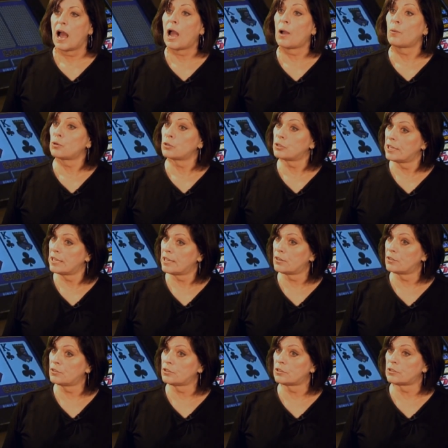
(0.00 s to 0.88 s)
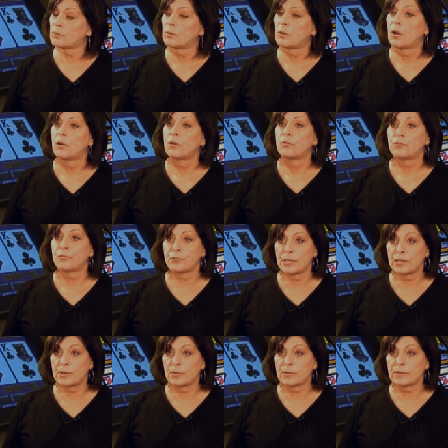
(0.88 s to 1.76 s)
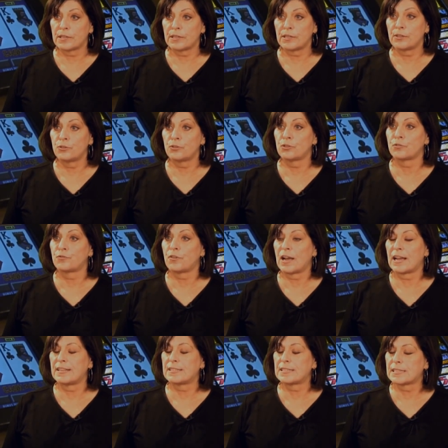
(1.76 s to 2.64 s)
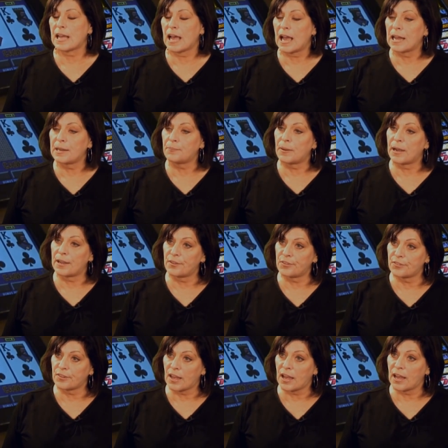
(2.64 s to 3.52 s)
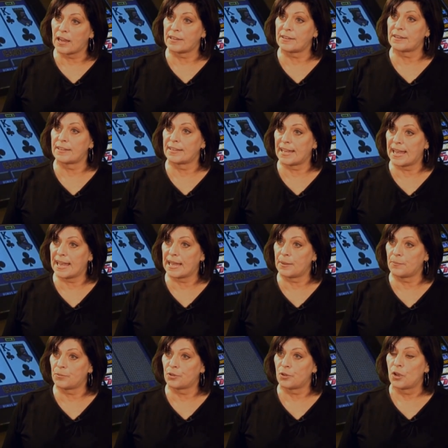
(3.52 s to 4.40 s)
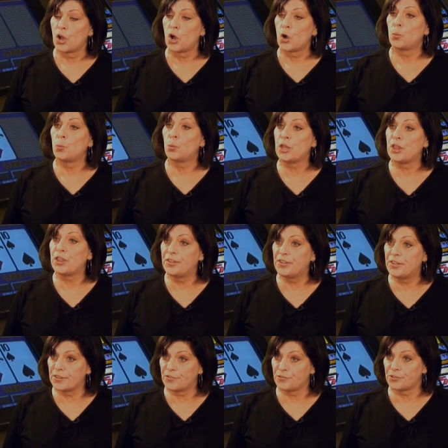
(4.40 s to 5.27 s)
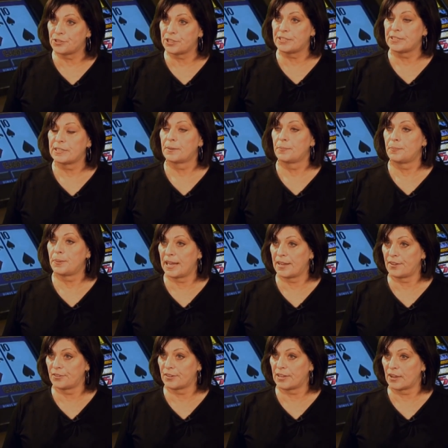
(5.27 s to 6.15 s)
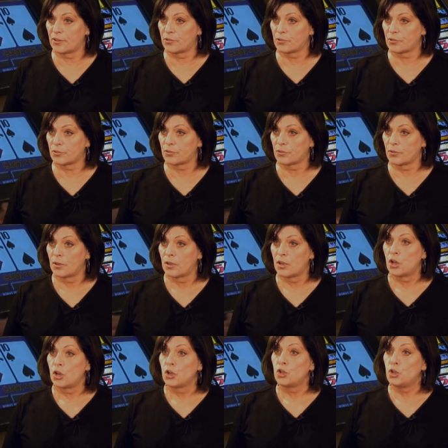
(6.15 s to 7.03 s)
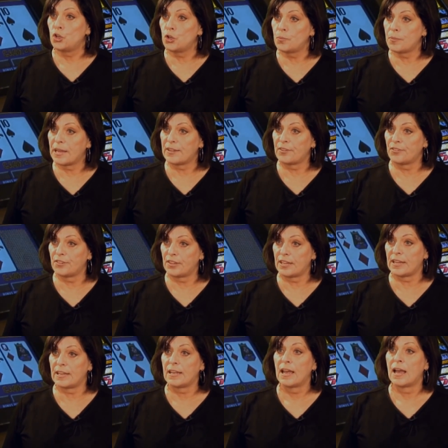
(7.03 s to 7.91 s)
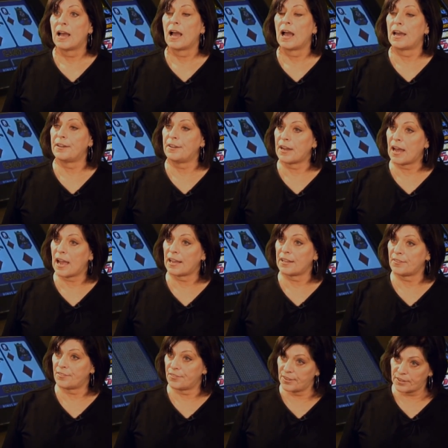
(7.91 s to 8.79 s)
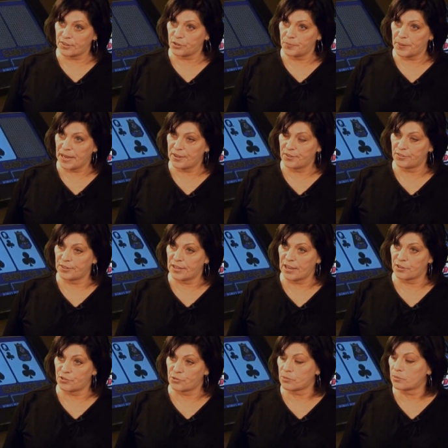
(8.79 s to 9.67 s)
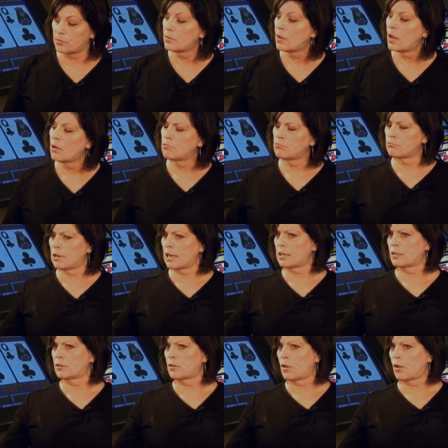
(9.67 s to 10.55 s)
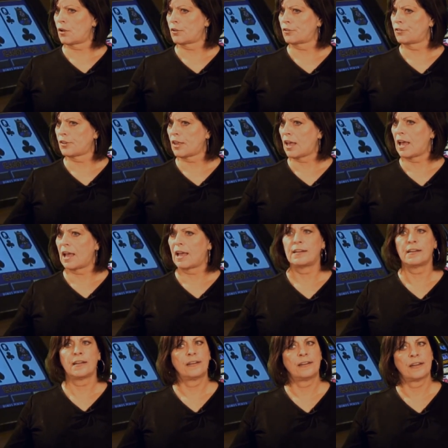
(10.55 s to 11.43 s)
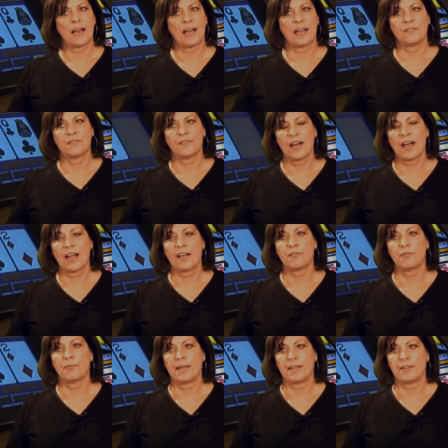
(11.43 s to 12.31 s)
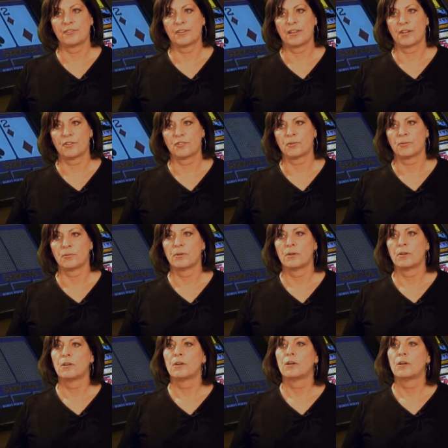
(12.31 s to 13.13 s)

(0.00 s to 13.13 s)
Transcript: I will tell you Frequently, you'll find side by side games with different pay schedules. You may see a 9 6 pay schedule right alongside a 9 5 pay schedule.